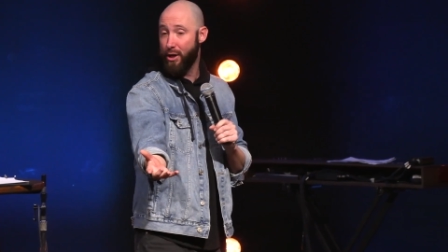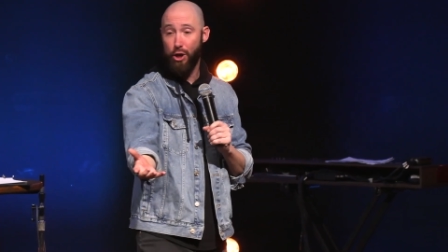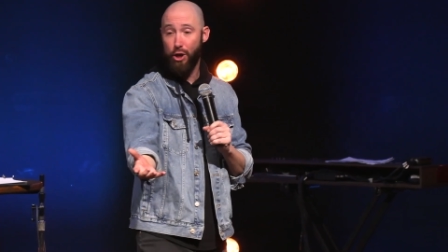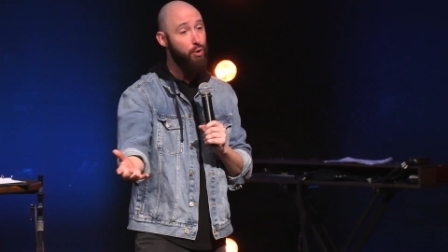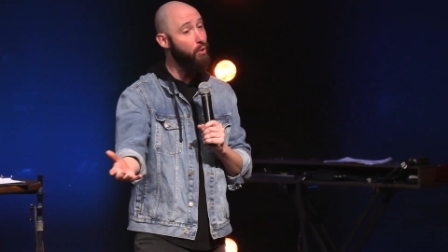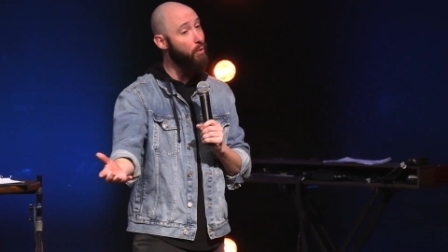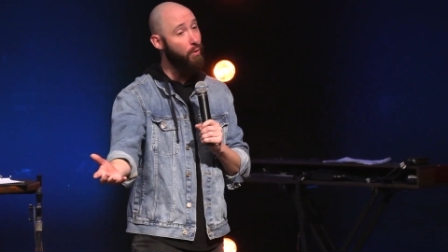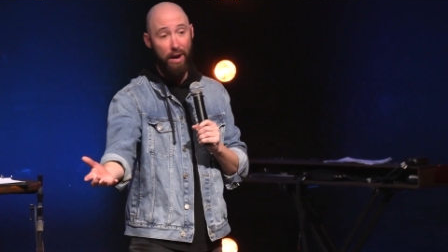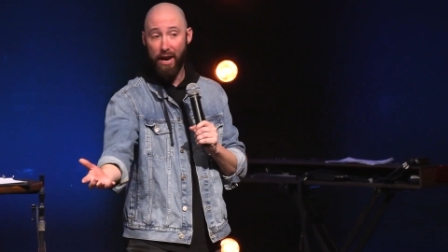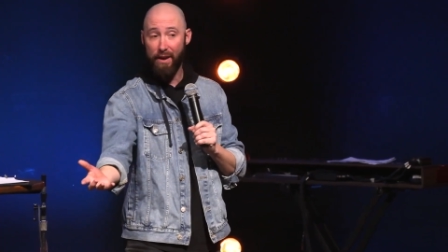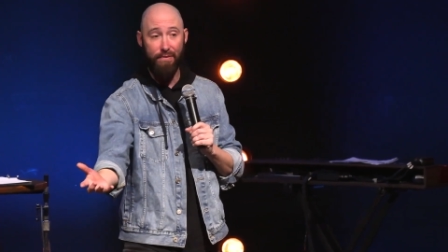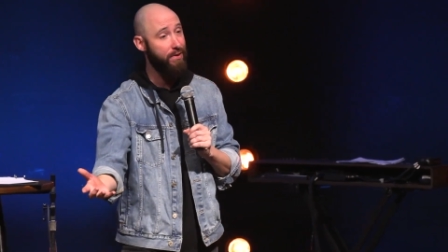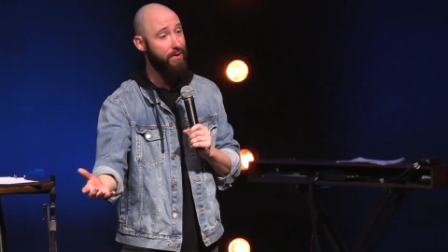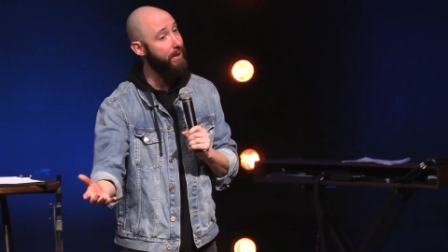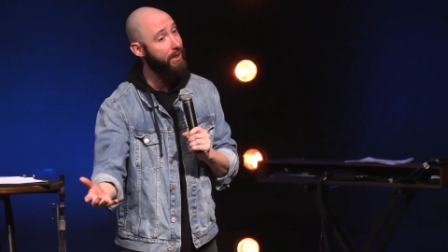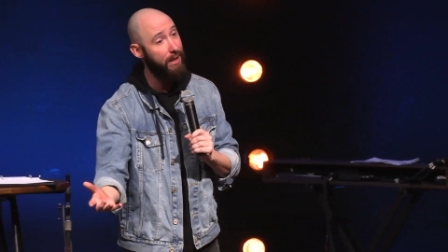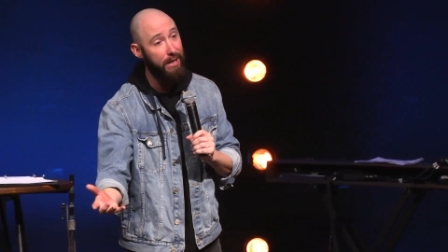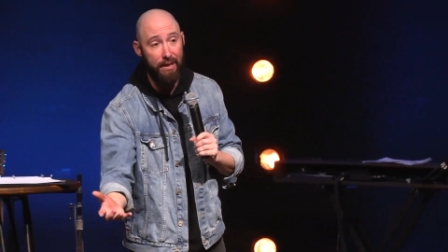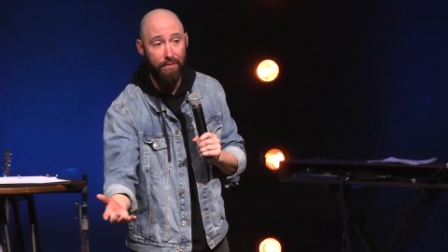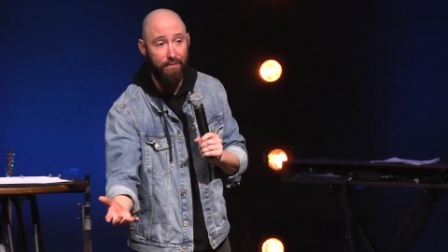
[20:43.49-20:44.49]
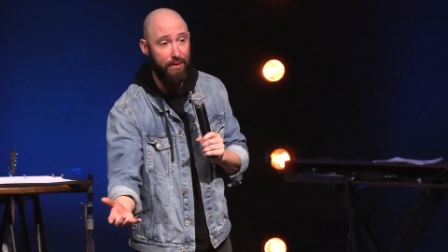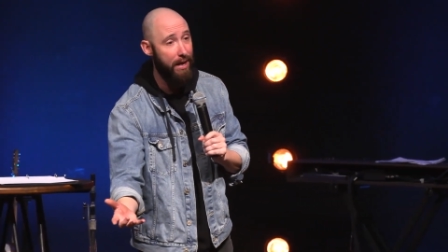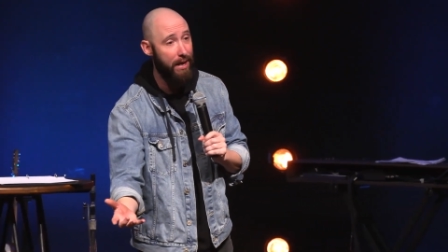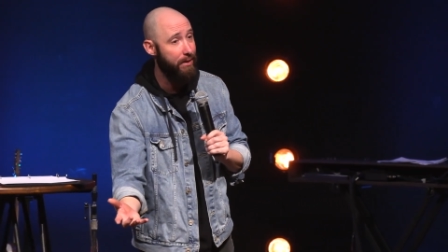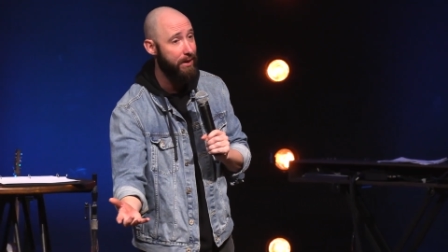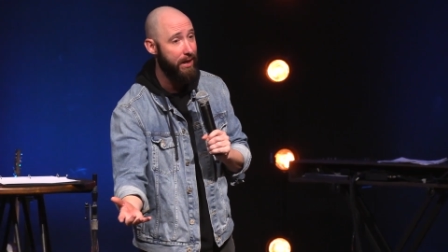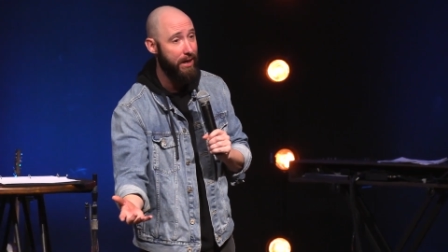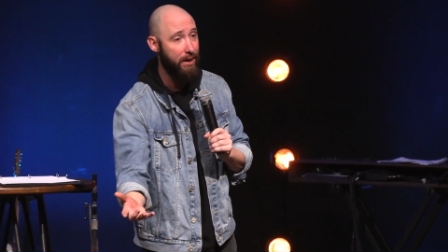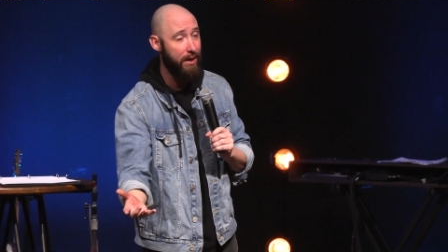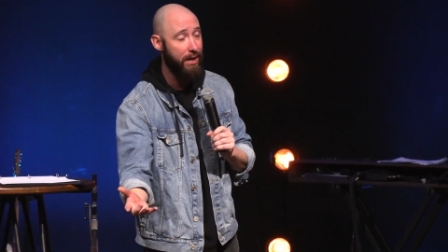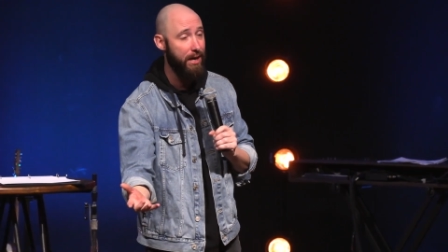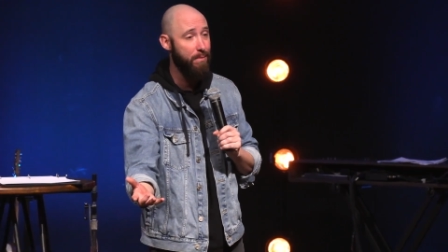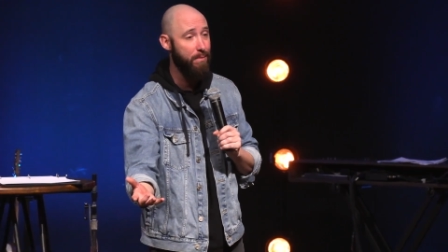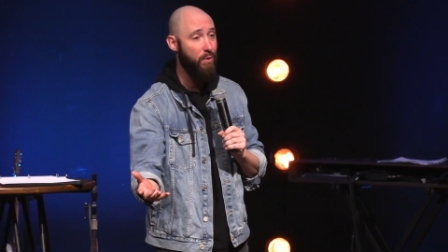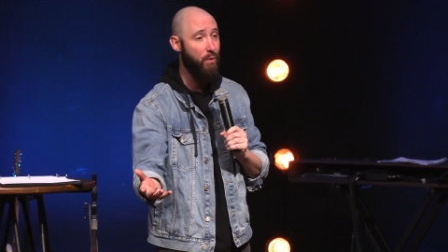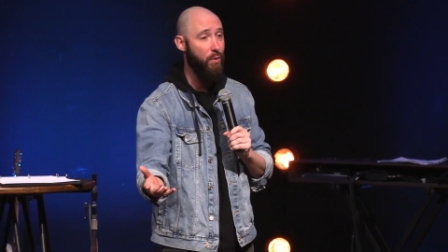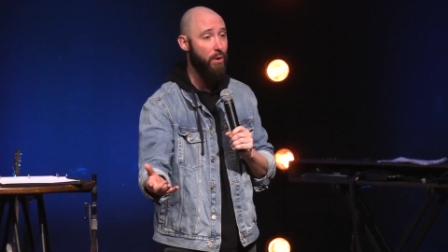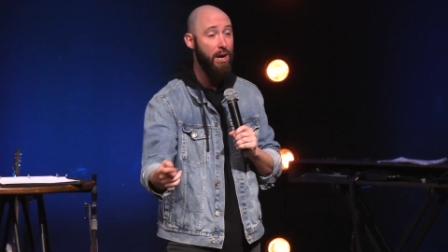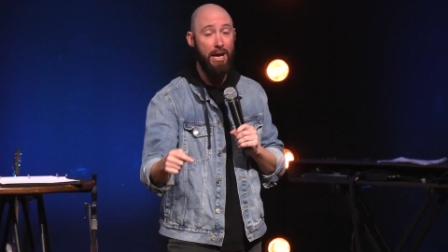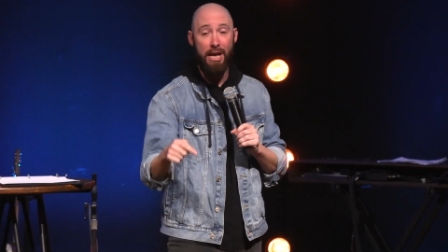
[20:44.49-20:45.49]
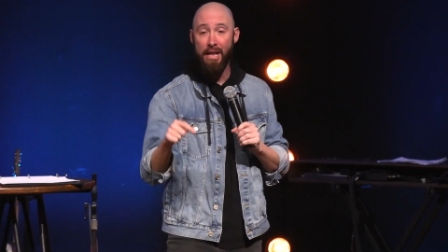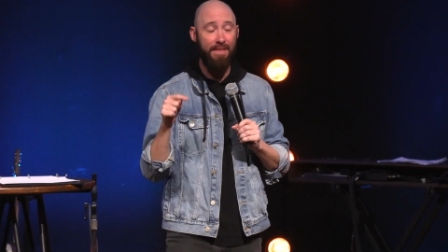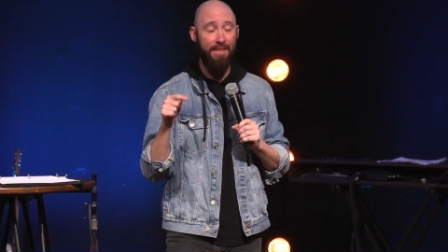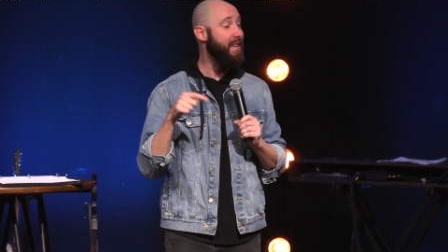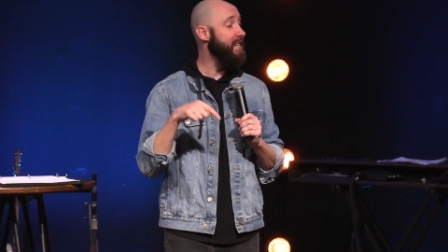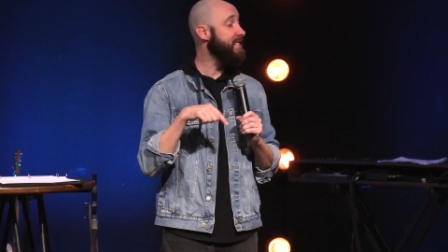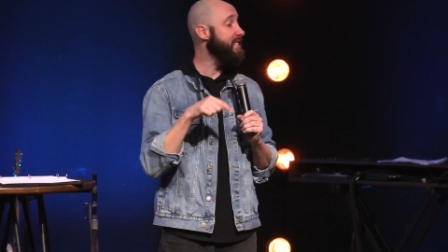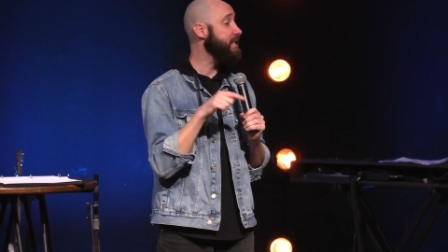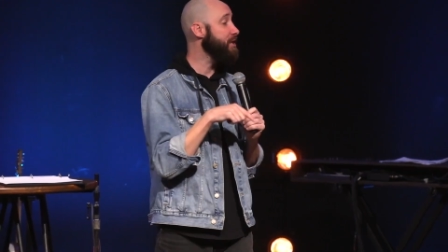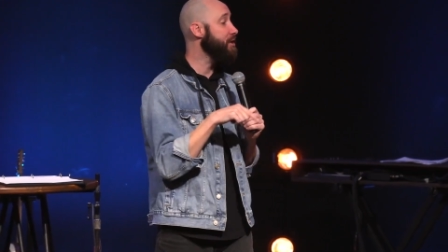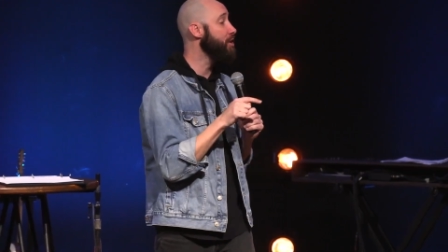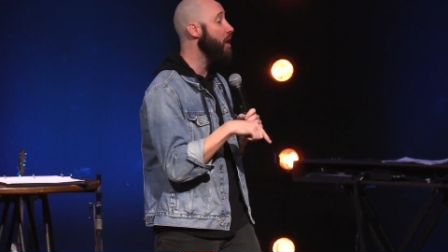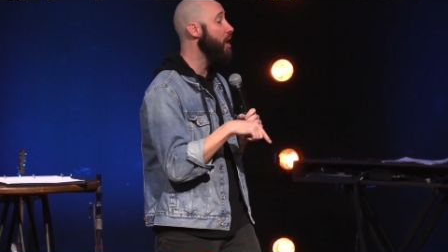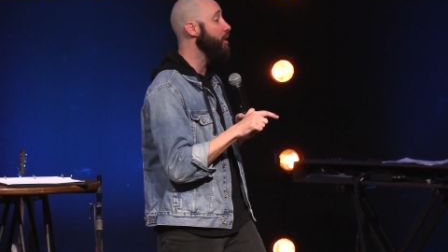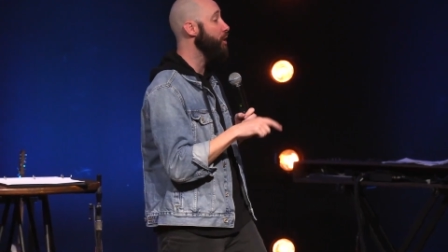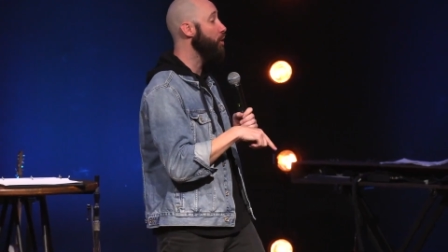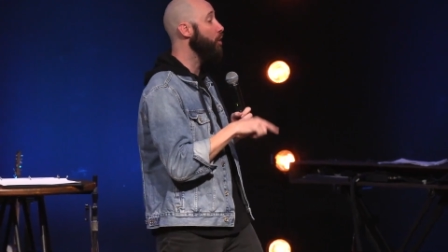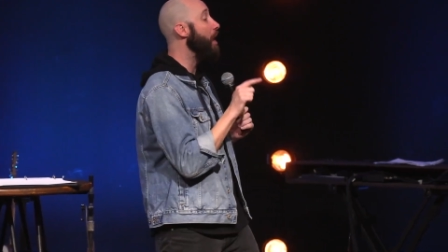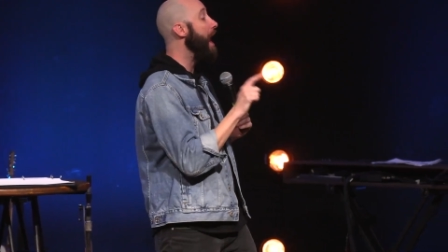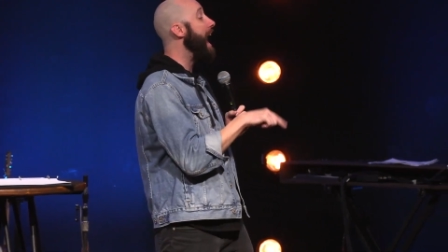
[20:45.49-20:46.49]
You don't have to live down here anymore. This is not your